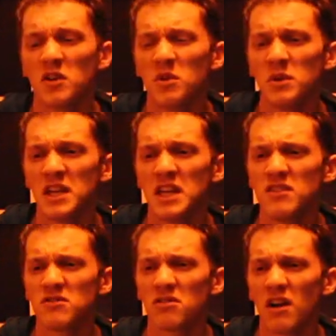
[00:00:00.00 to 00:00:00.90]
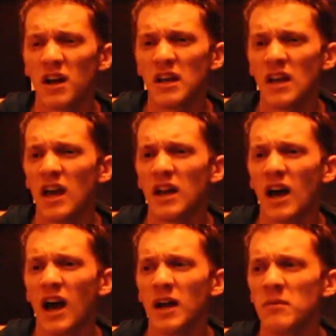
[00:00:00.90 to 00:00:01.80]
So he's crying and
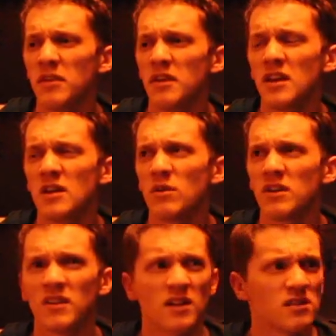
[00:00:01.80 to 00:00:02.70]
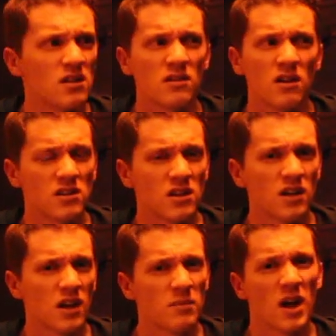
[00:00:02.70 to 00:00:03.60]
I'm thinking, where's Ashton
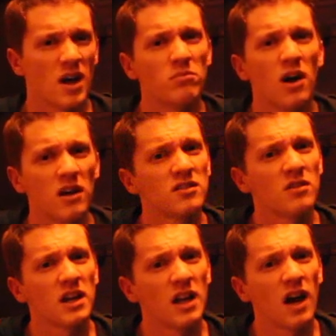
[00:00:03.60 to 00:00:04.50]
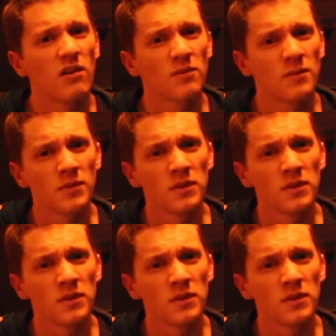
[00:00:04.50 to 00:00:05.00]
Kutcher? Am I on Punk'd right now?